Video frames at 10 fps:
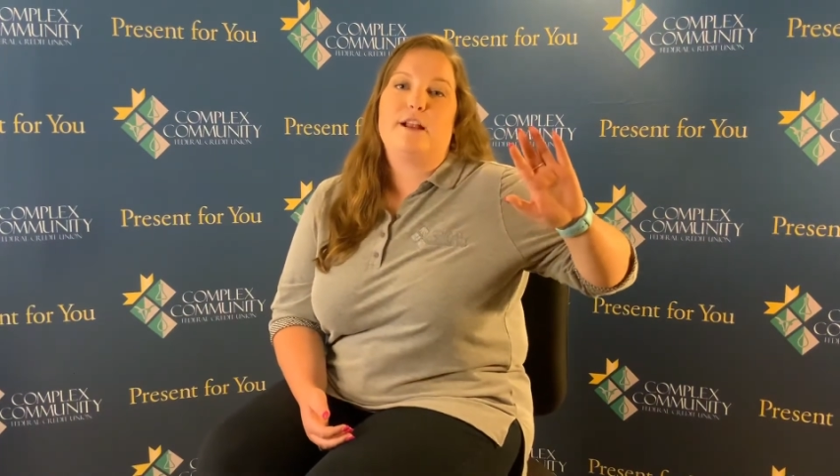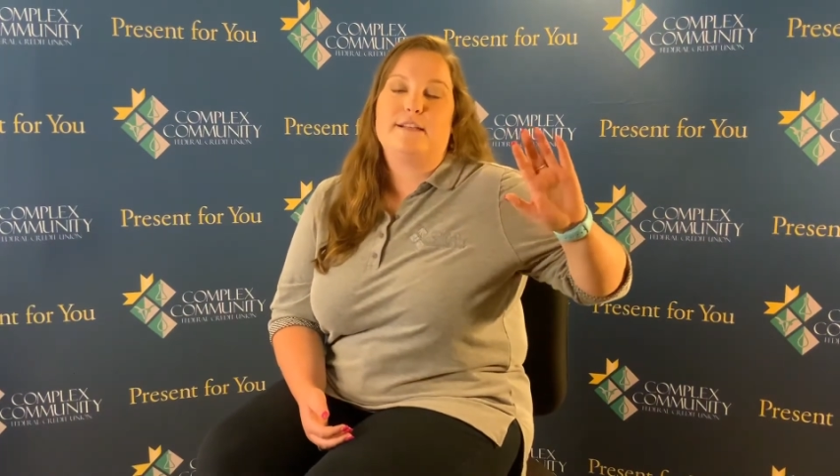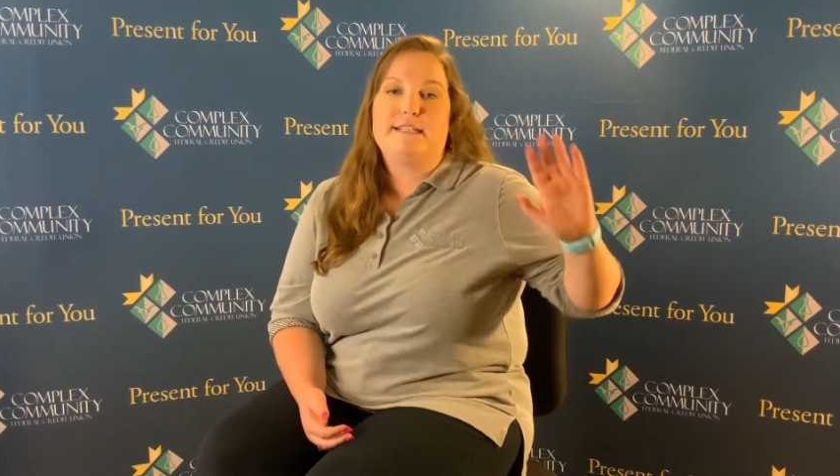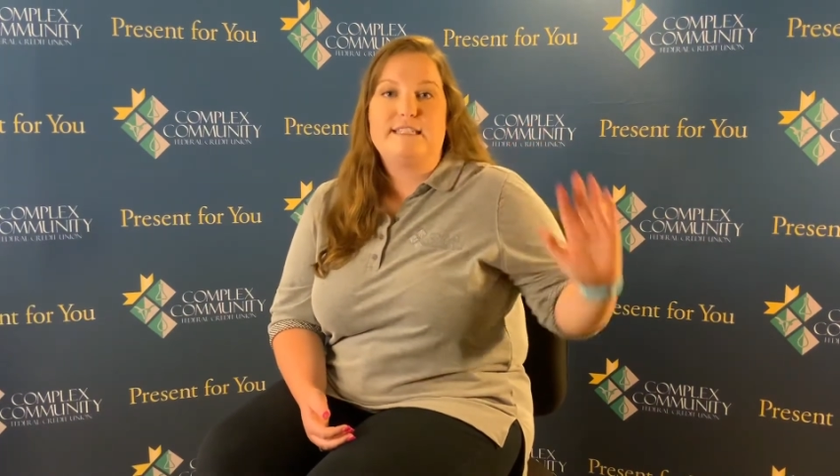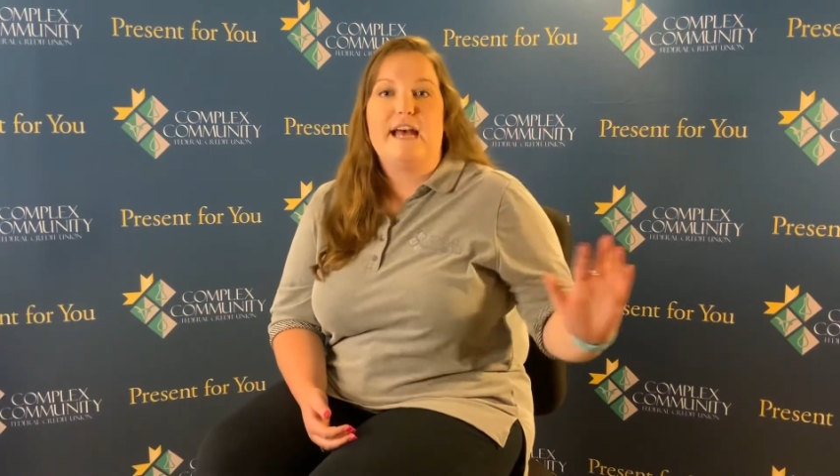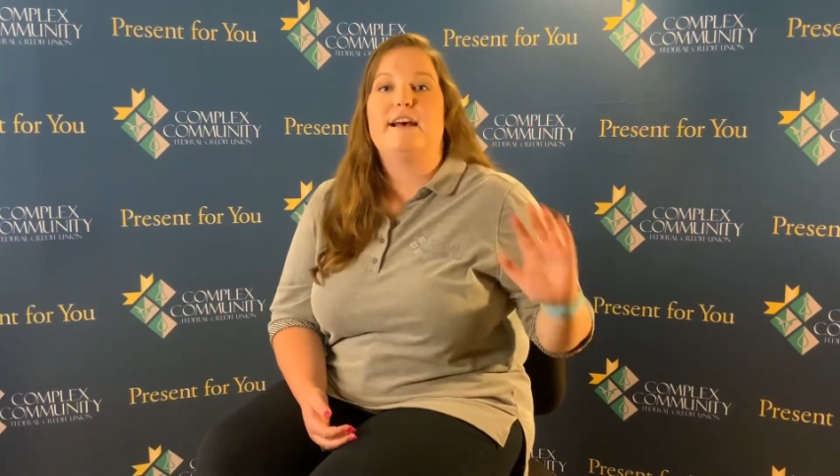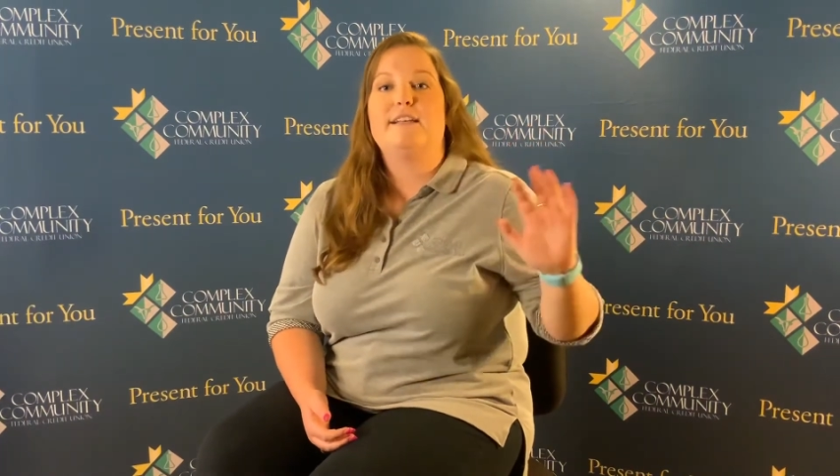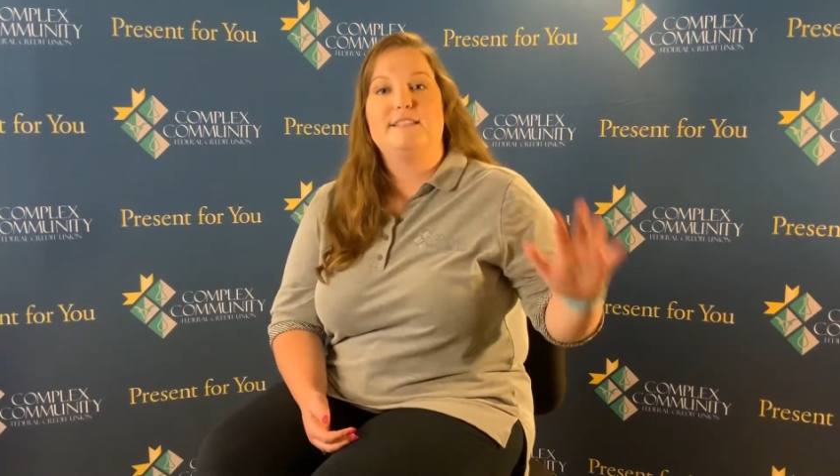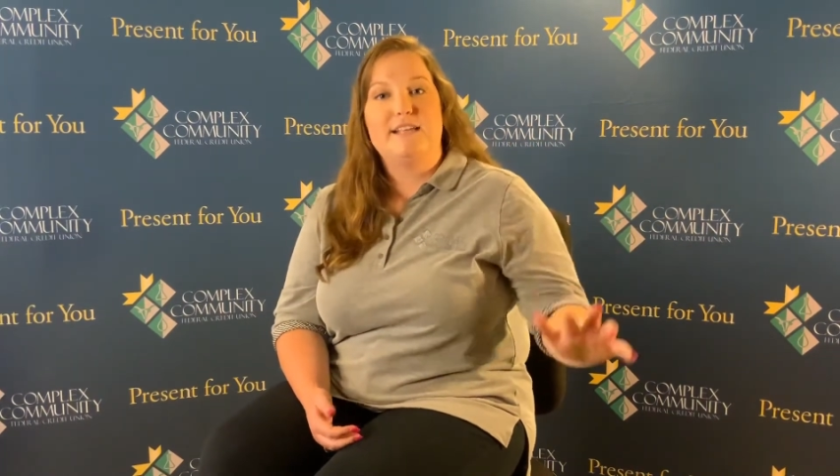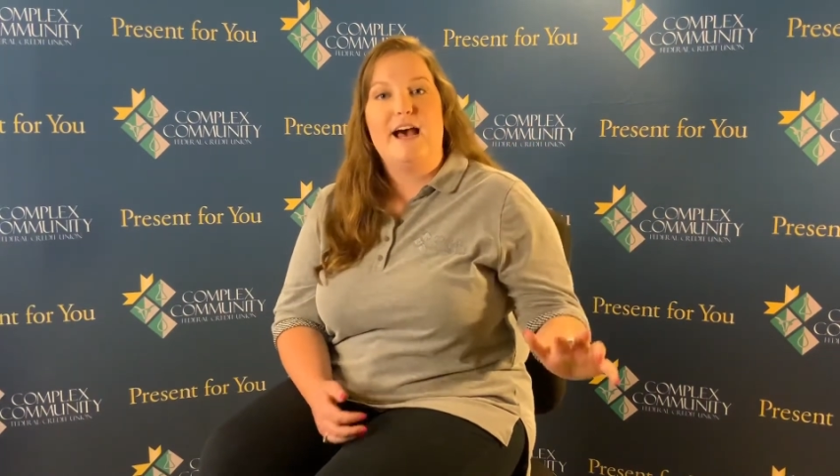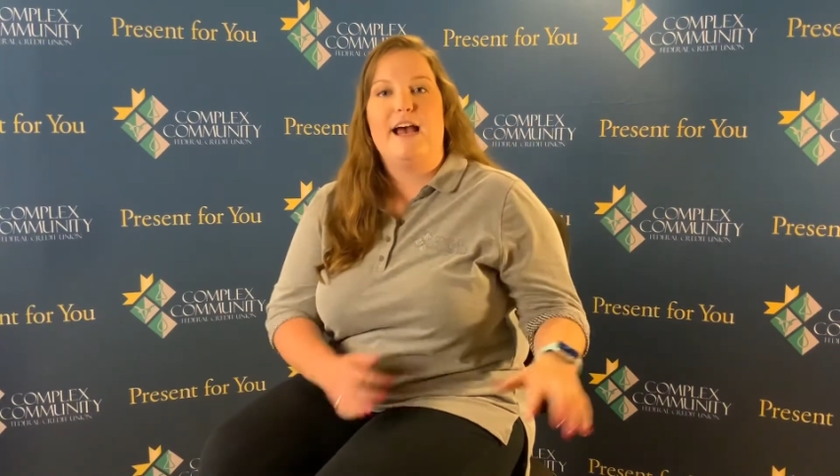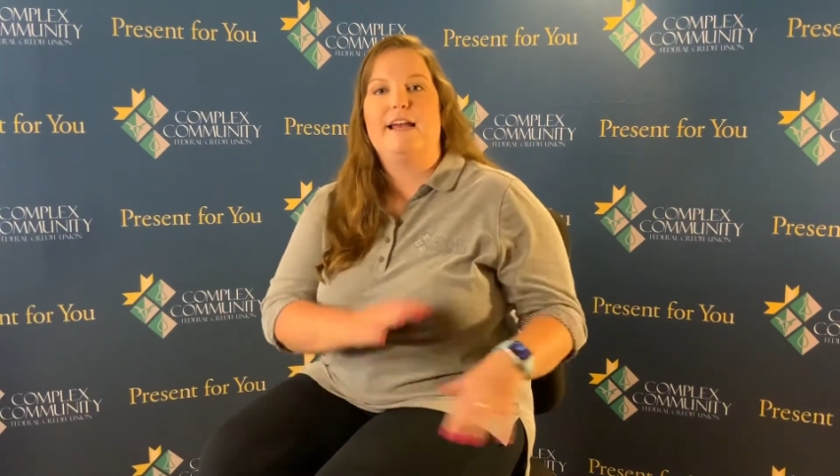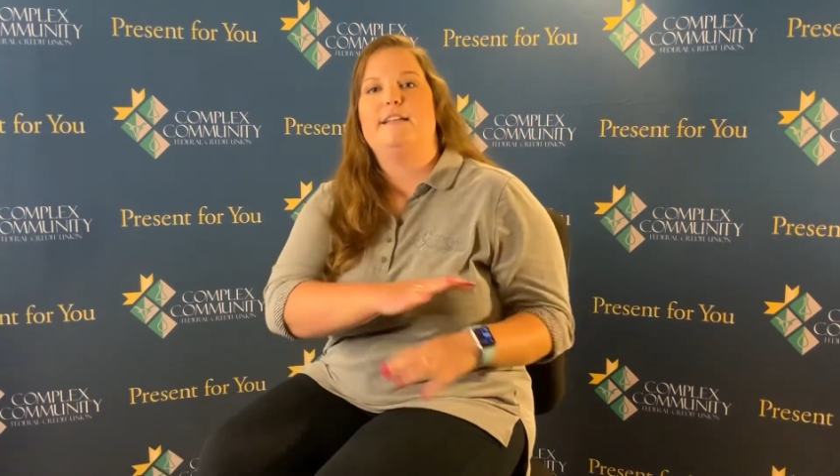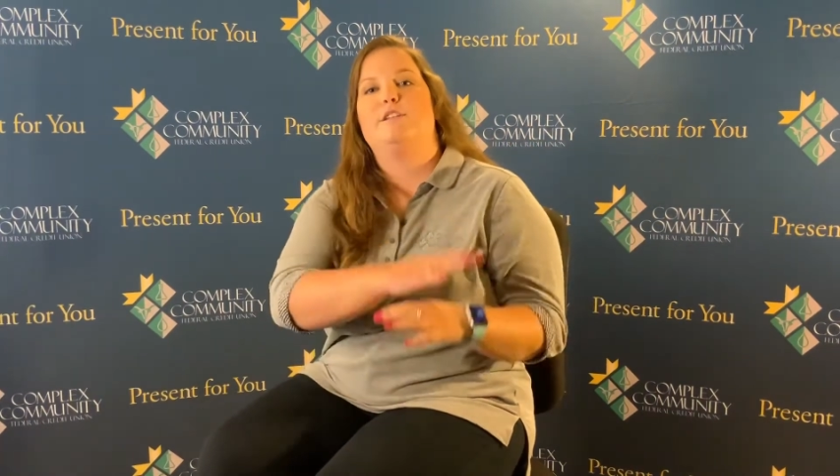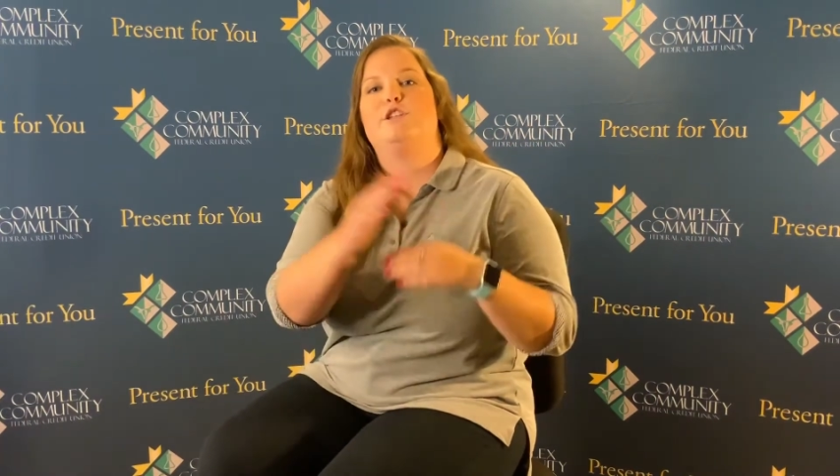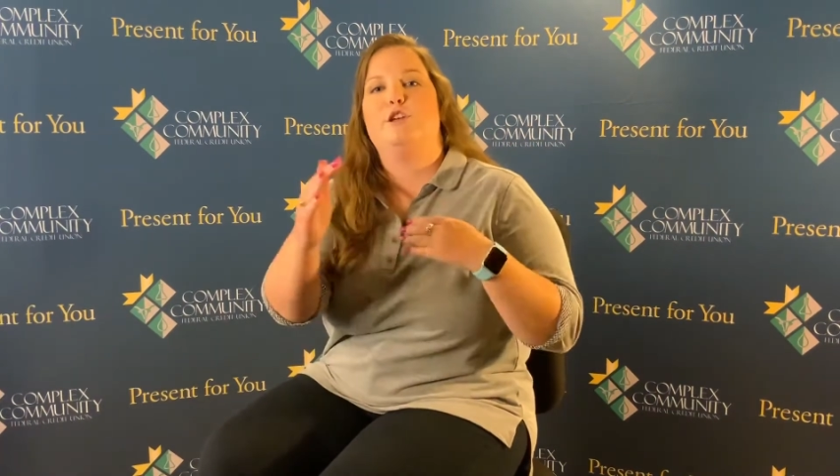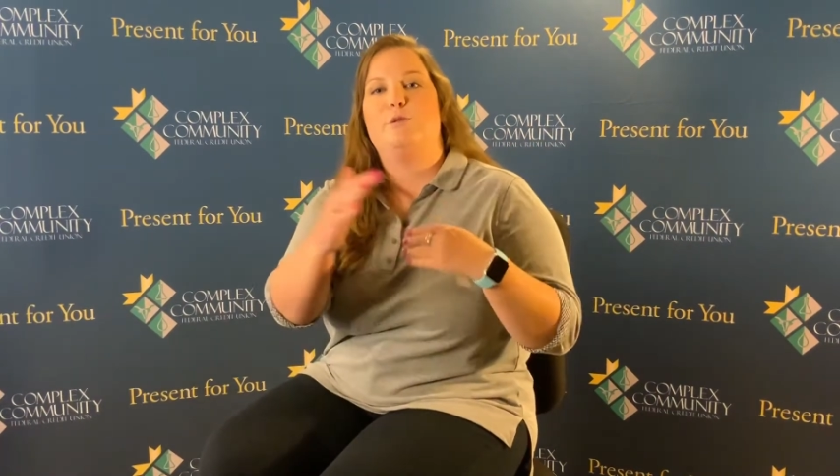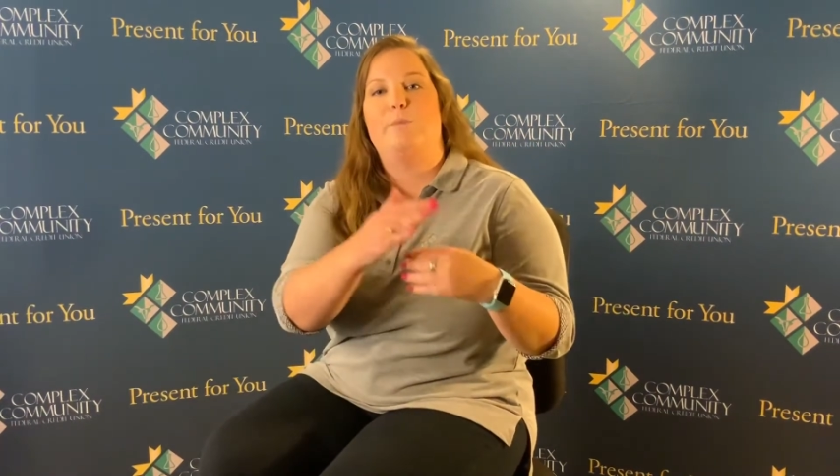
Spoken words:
set aside to